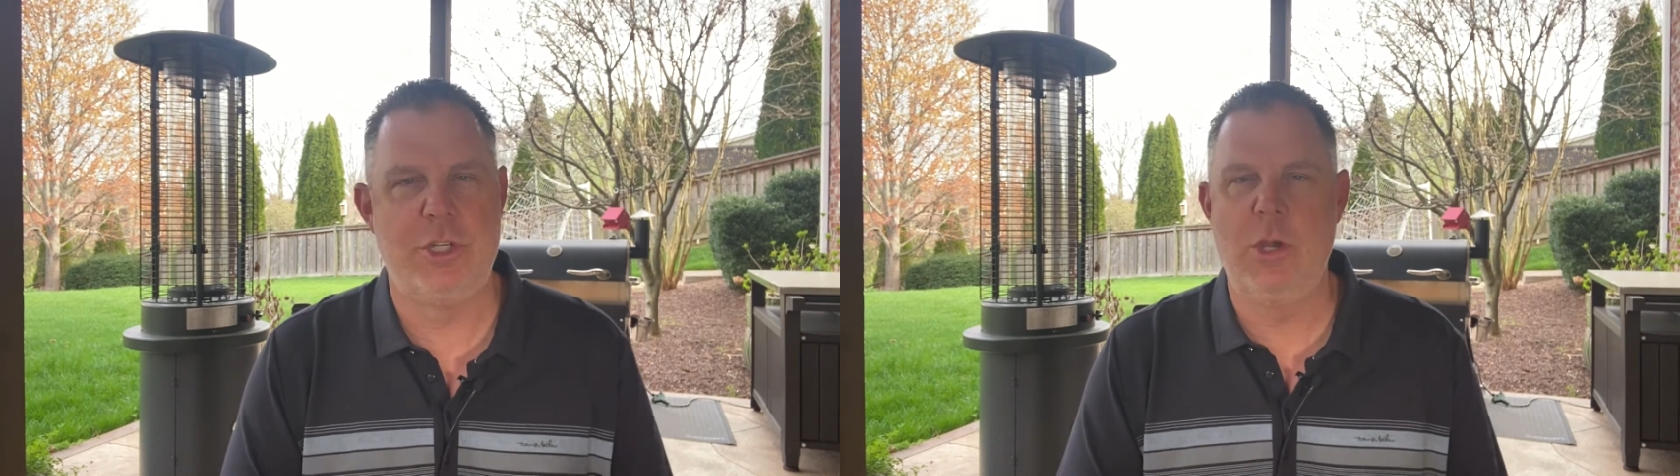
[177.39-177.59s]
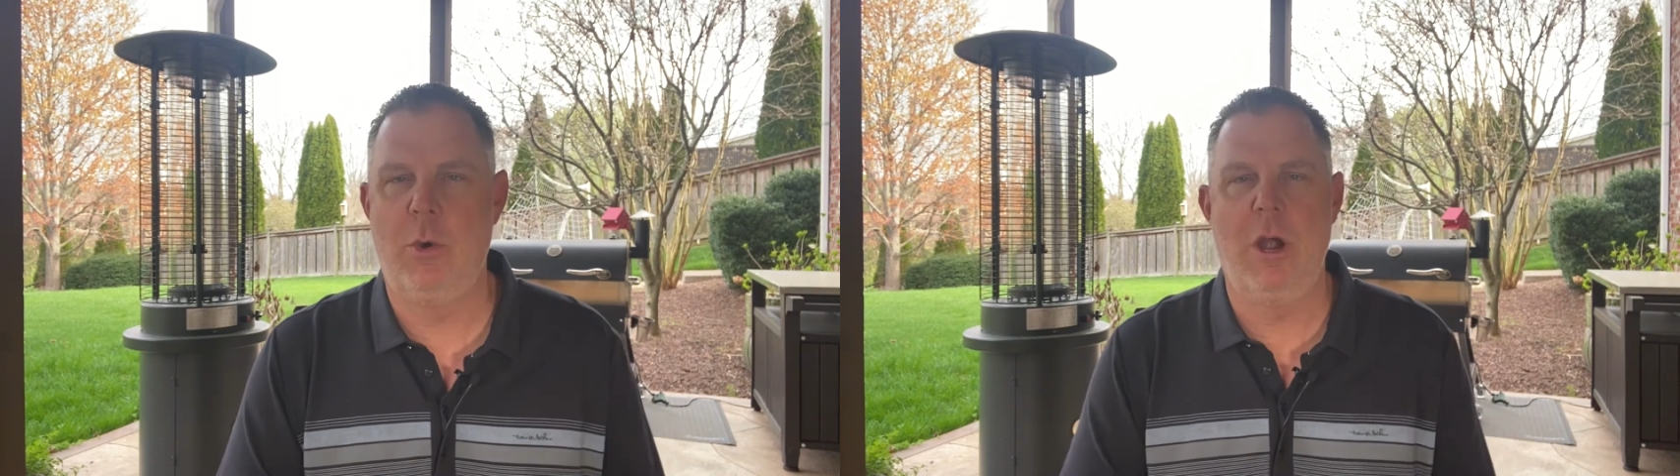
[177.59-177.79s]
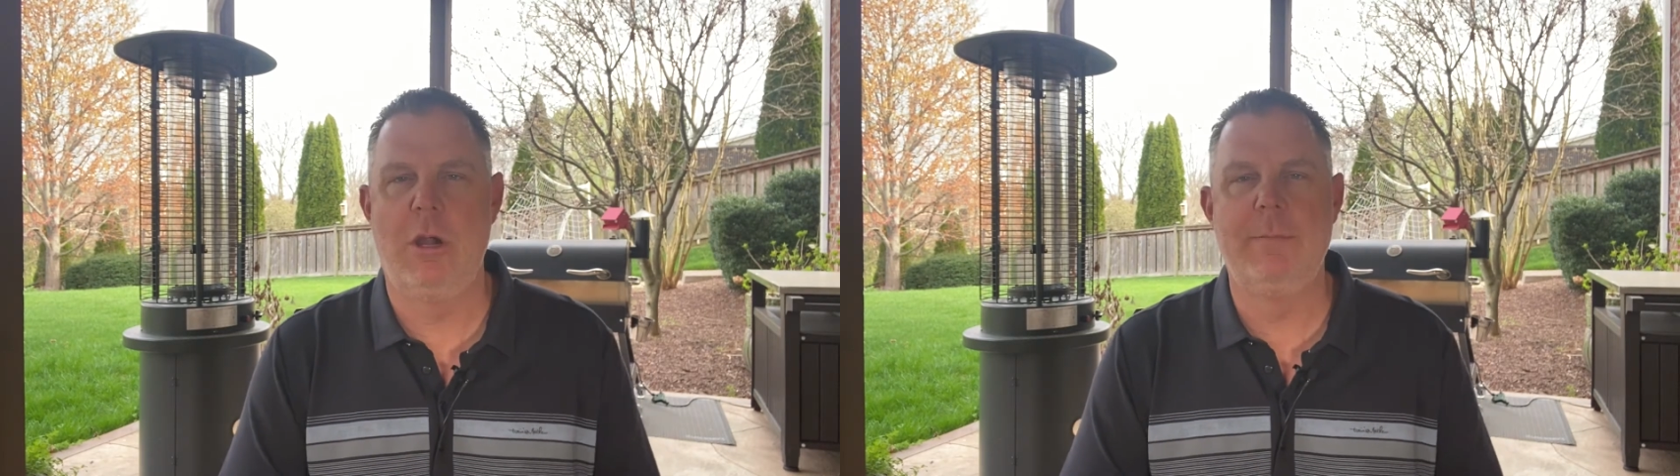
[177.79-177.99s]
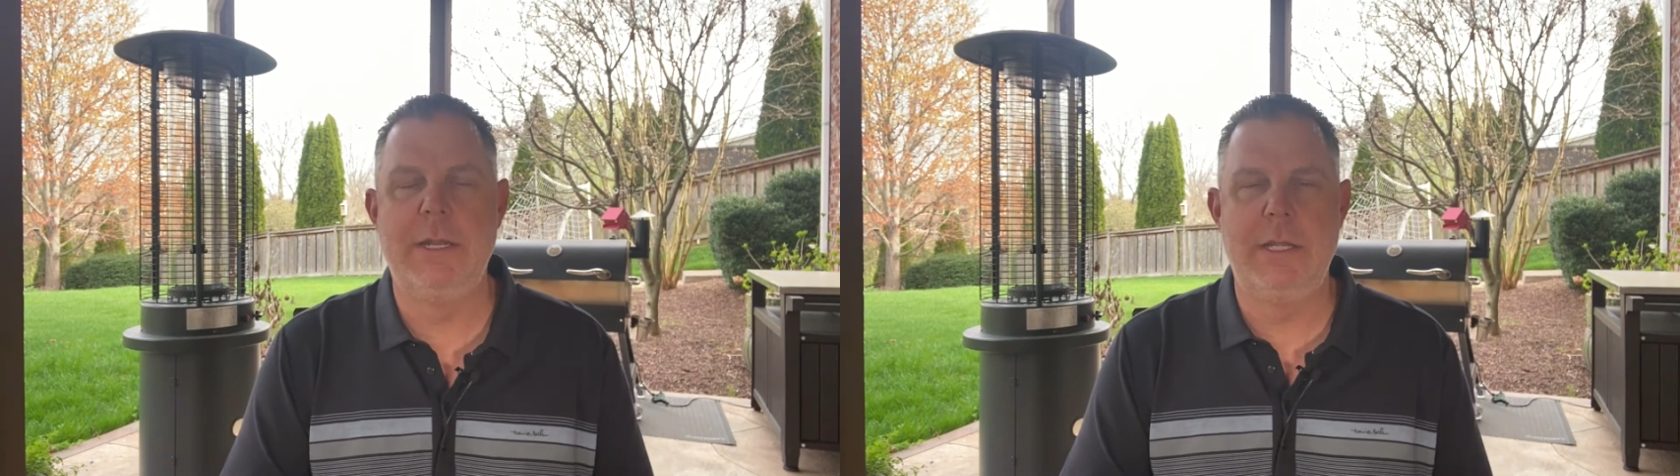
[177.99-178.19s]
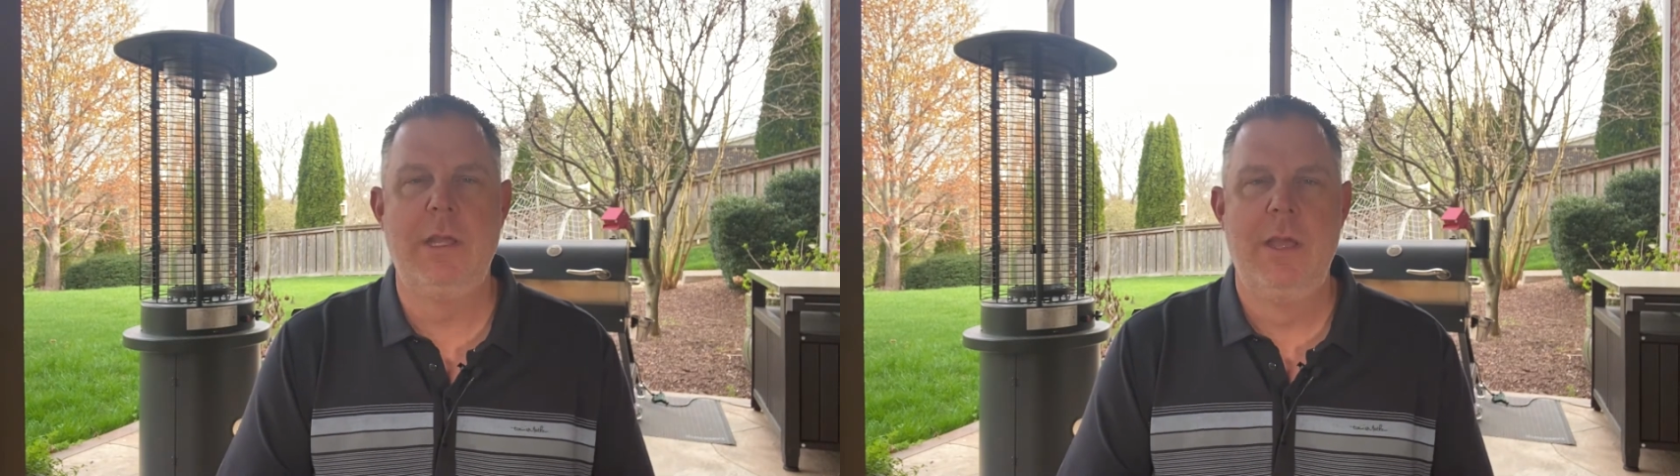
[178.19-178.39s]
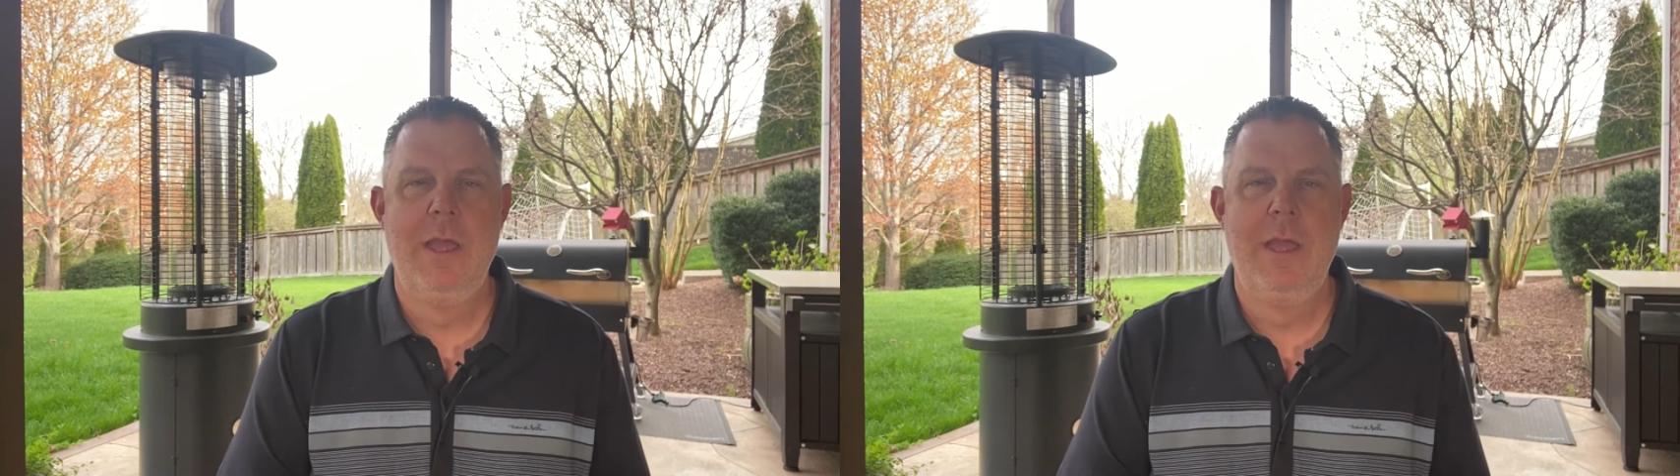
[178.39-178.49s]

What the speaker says: you to go hard money,